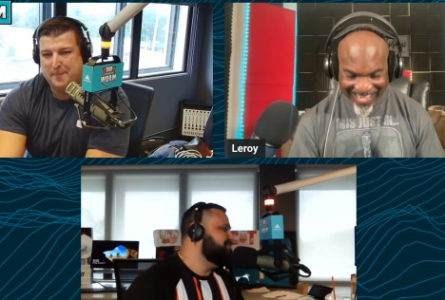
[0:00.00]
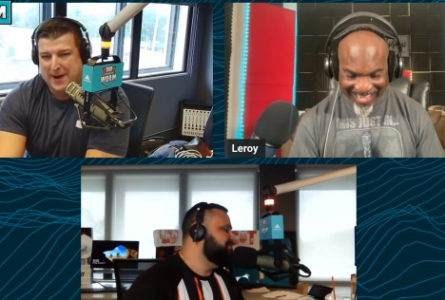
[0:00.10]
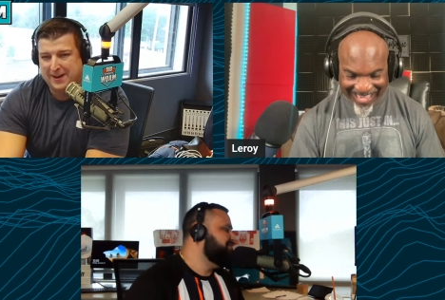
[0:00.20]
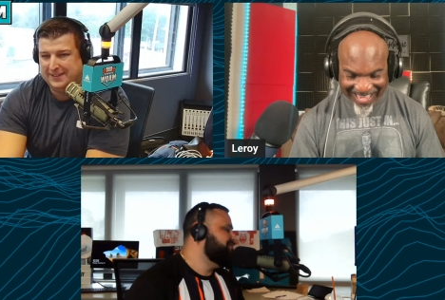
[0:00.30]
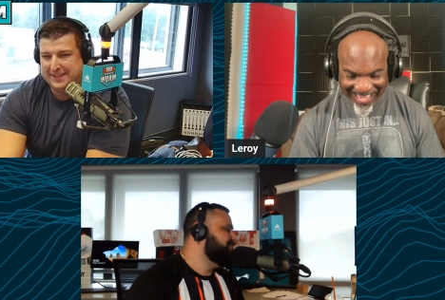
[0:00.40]

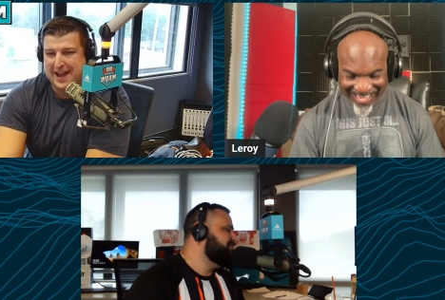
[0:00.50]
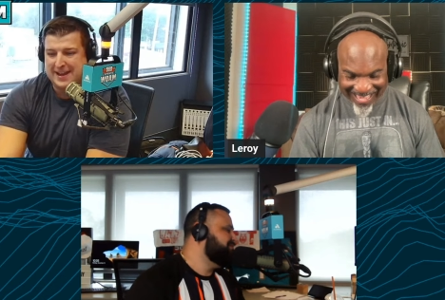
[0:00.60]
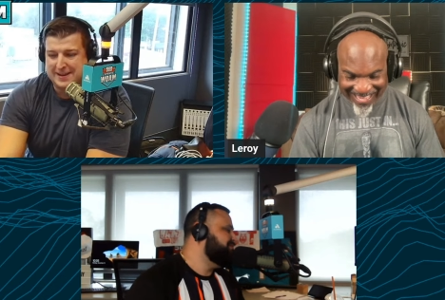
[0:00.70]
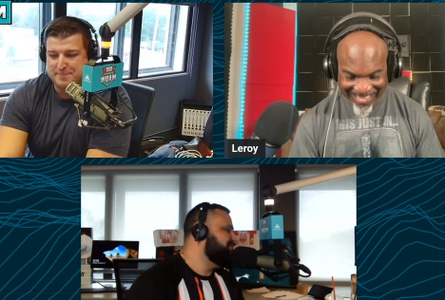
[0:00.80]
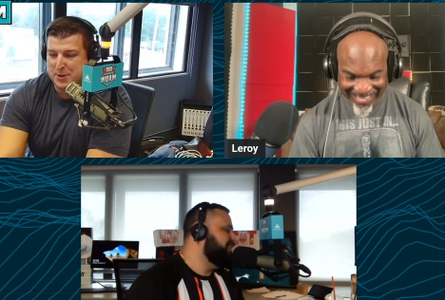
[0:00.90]
Speaker 1: Apparently, the
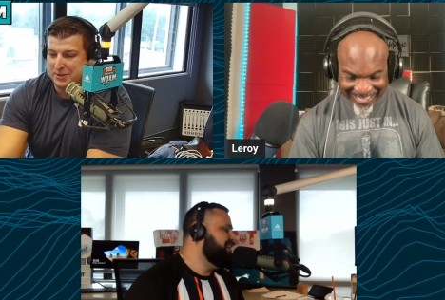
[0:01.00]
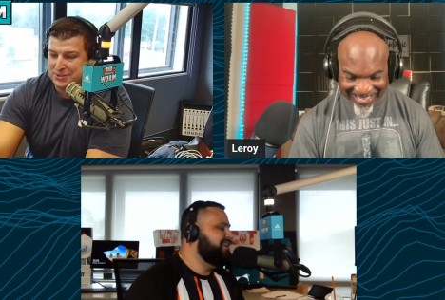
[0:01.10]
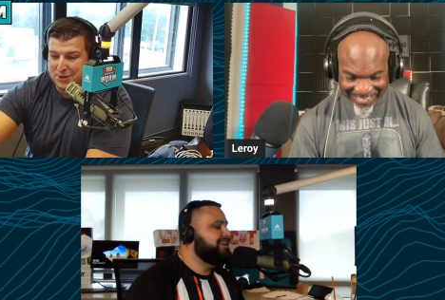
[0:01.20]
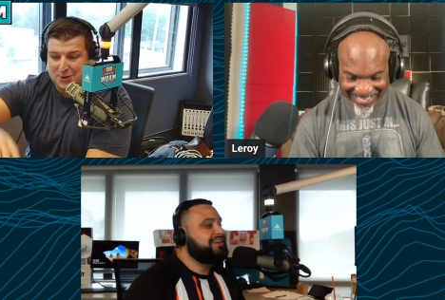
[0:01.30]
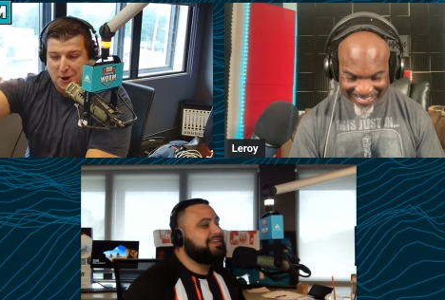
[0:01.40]

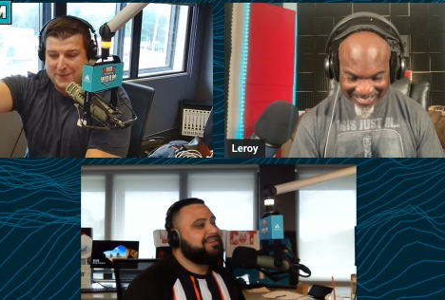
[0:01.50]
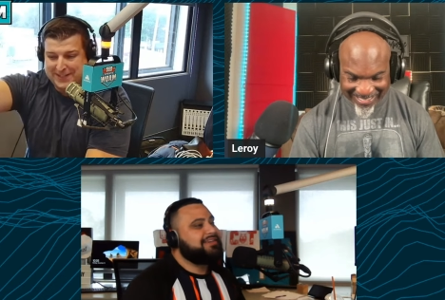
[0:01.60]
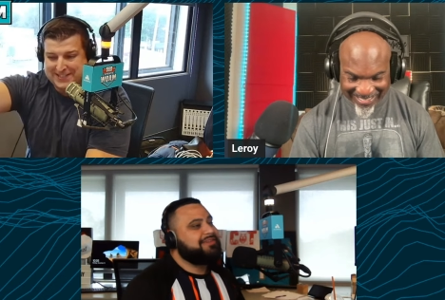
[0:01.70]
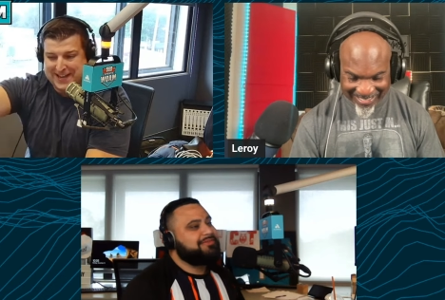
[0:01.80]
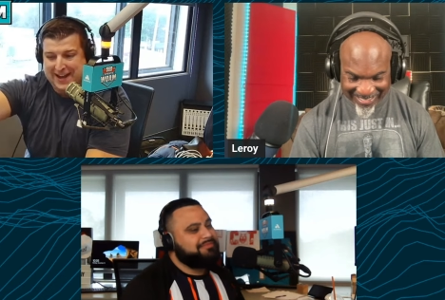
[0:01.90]
Eichenbergs took
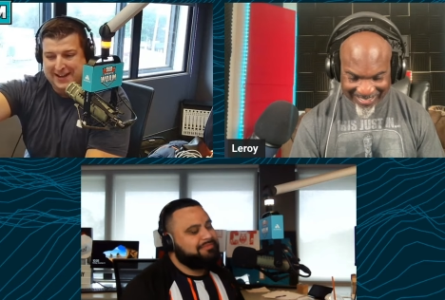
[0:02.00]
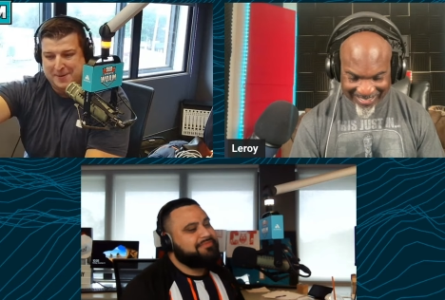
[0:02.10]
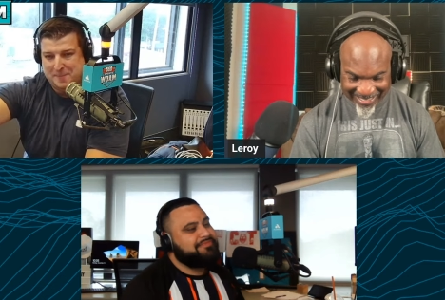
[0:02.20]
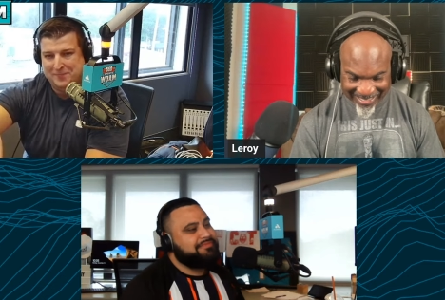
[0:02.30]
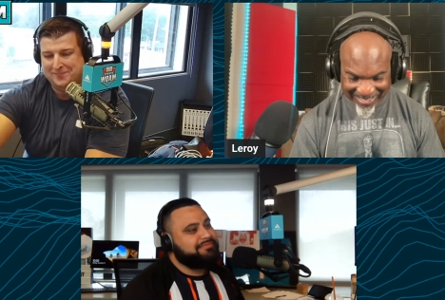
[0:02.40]
over the
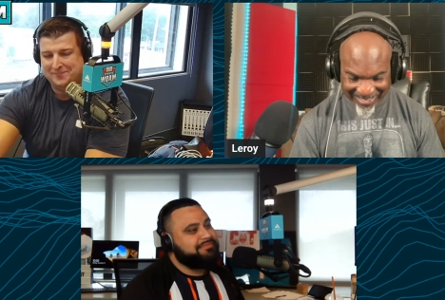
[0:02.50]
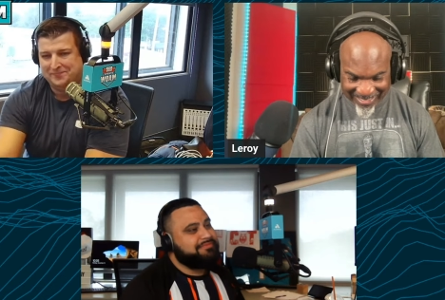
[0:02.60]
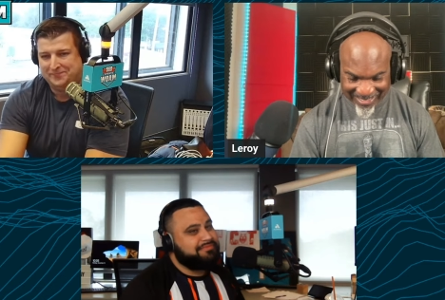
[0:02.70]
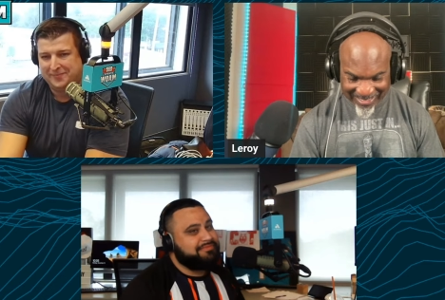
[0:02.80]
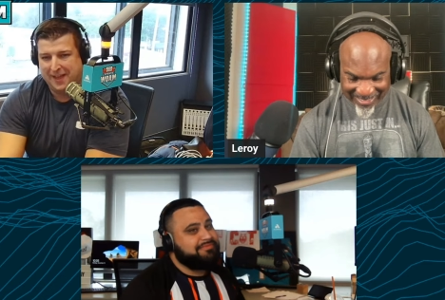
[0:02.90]
stadium.
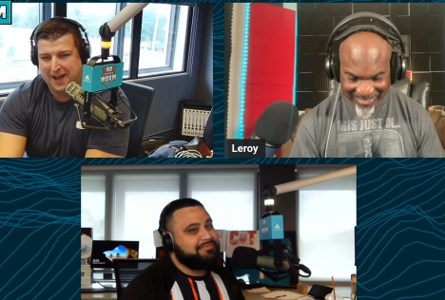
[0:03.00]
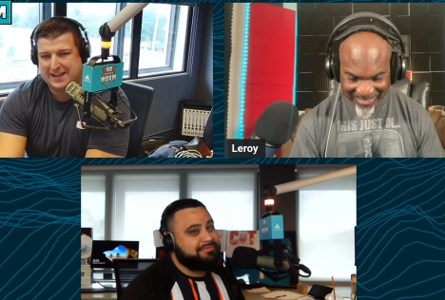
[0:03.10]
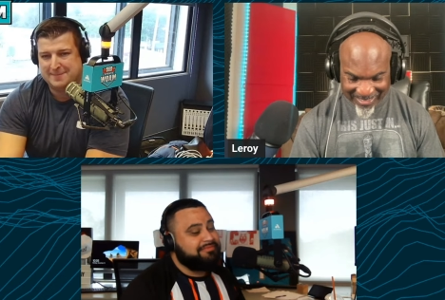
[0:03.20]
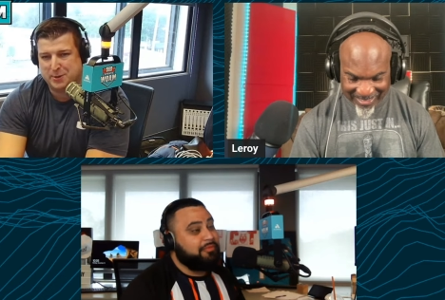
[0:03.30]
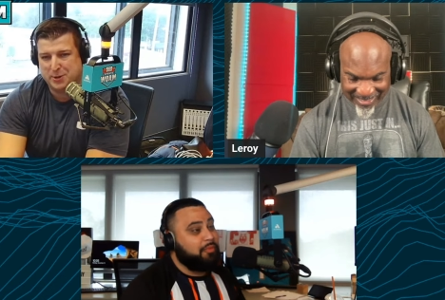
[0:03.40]

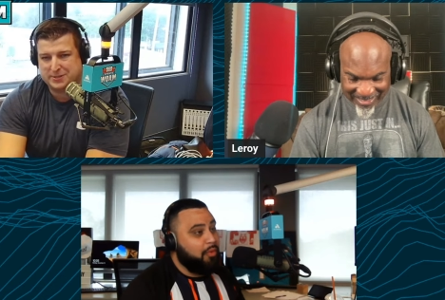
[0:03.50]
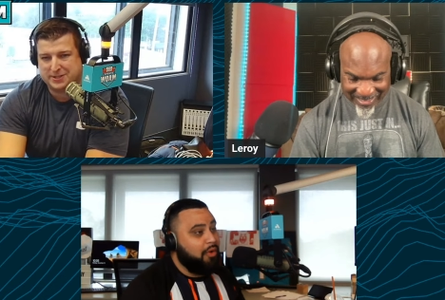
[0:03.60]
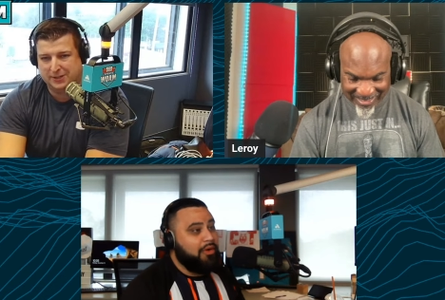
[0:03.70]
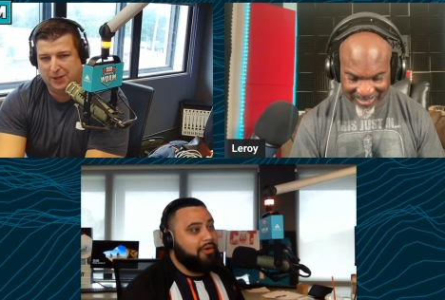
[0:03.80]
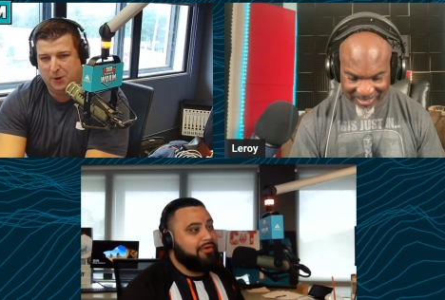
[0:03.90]

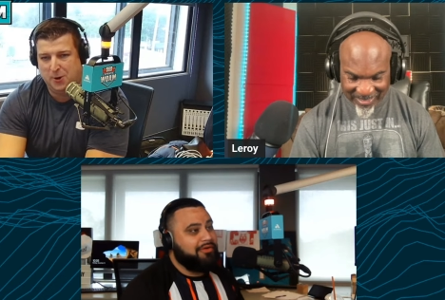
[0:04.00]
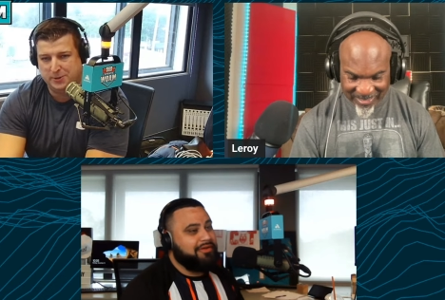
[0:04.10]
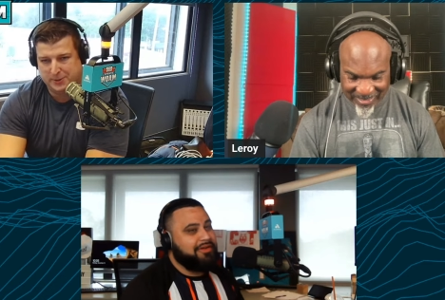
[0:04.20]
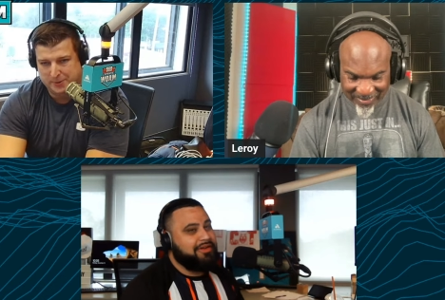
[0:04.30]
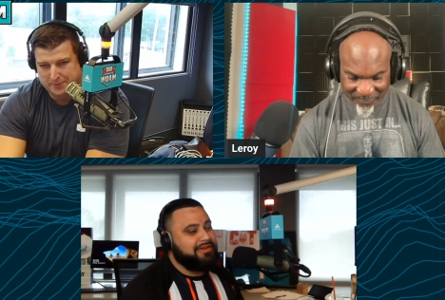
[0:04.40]
Eichenbergs oh.
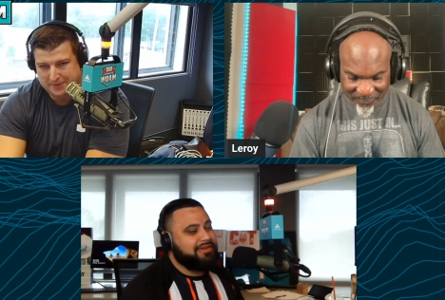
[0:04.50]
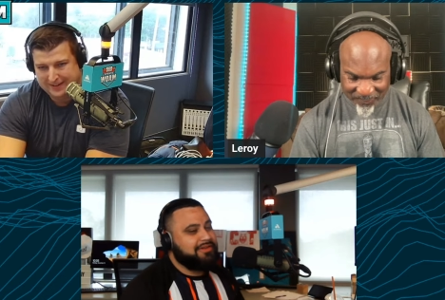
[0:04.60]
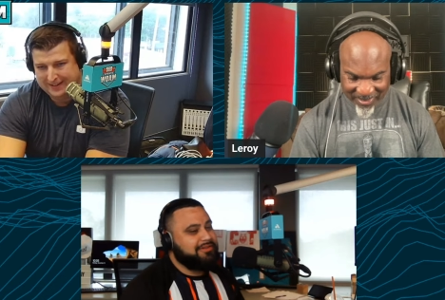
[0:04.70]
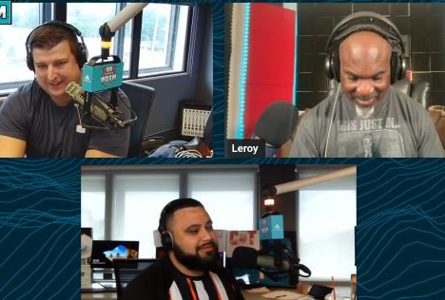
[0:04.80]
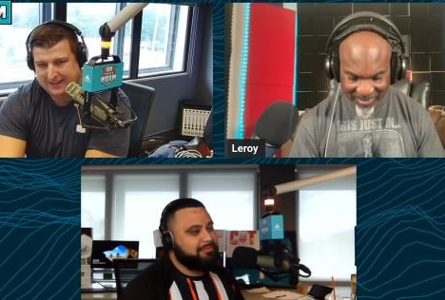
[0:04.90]
galore, dude.
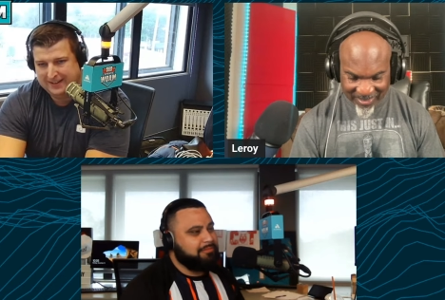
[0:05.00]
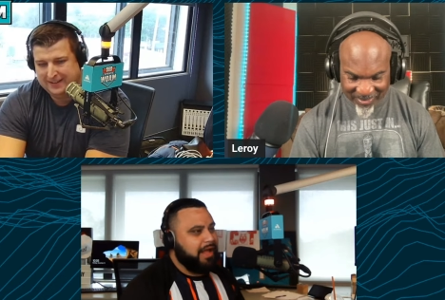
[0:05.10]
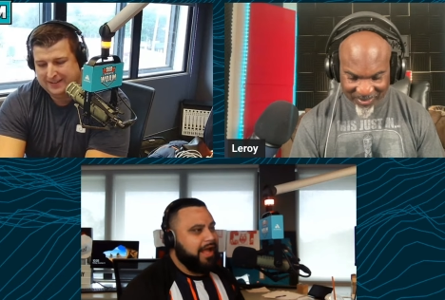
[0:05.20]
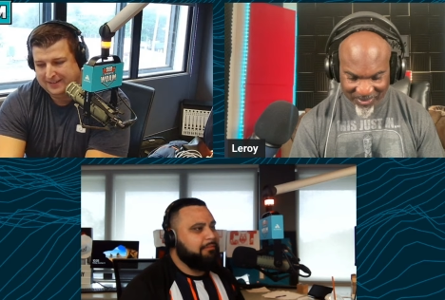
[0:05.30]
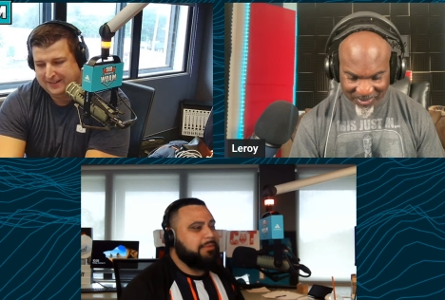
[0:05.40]

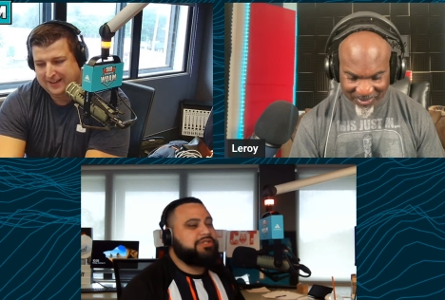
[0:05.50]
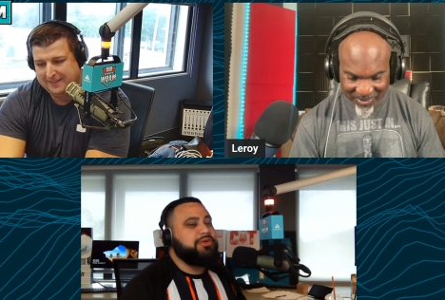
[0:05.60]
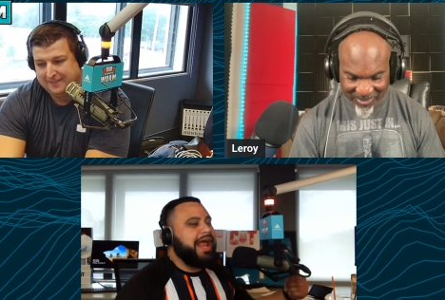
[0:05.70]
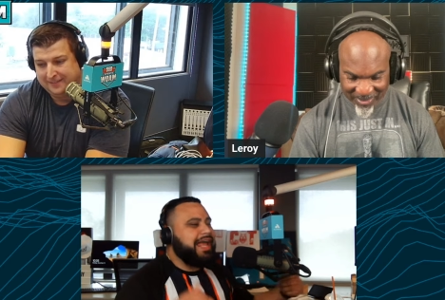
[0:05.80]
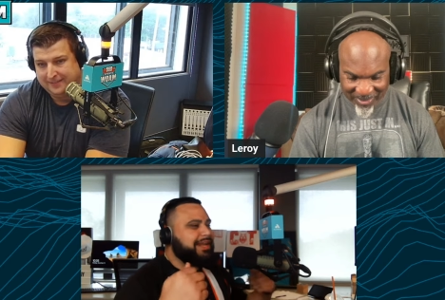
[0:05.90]
Speaker 2: Yeah, but
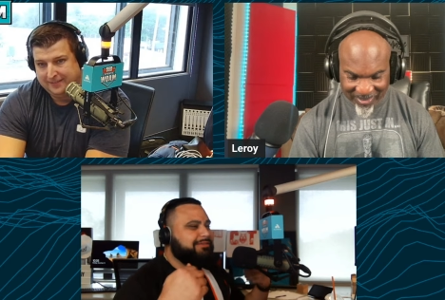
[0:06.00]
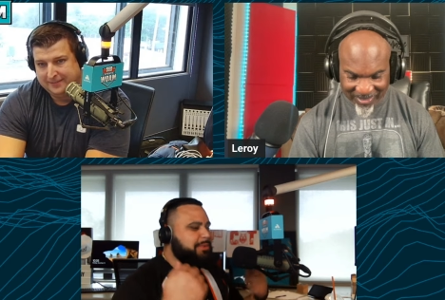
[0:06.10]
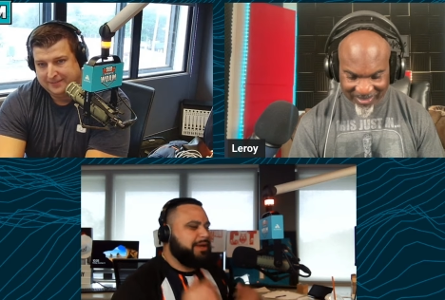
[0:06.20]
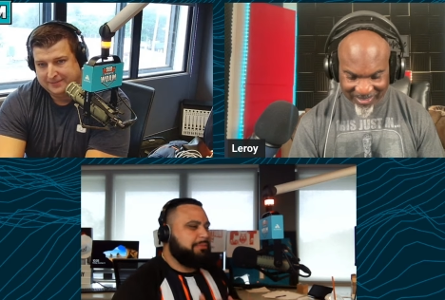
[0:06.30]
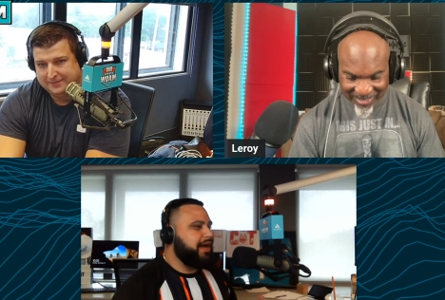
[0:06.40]
two negatives
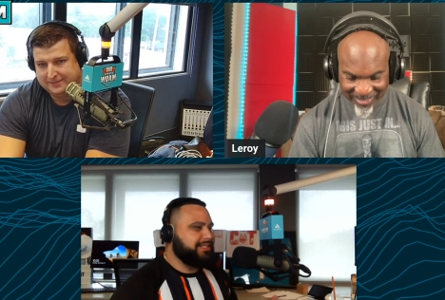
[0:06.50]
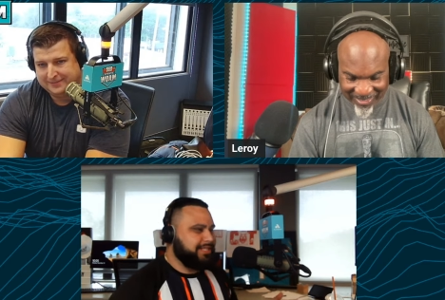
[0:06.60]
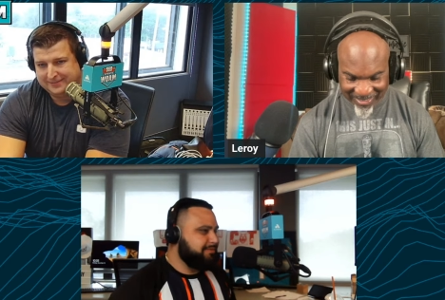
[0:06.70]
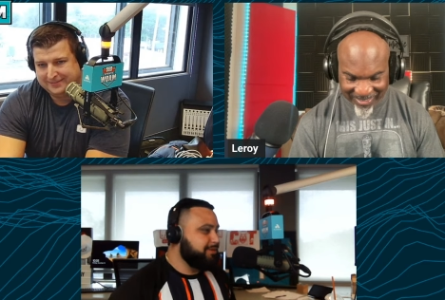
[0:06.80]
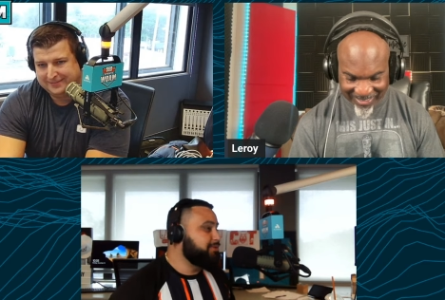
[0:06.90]
to make a
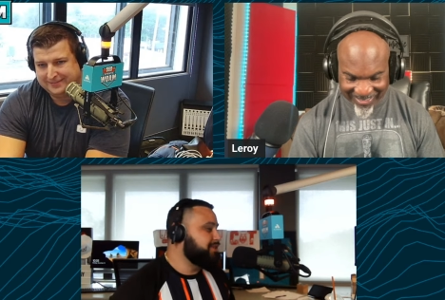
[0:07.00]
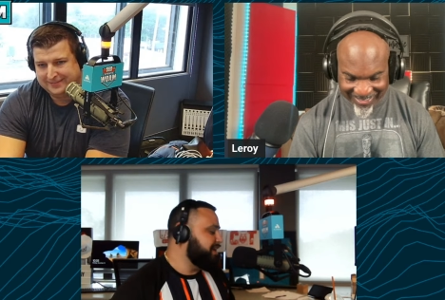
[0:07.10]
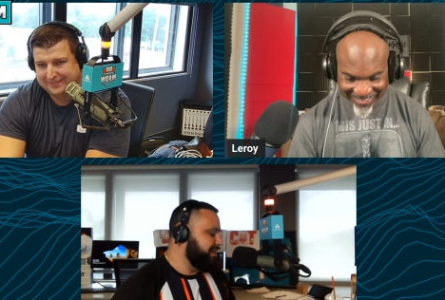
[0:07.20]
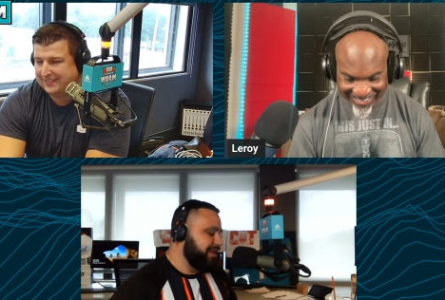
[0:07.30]
positive. So it was good.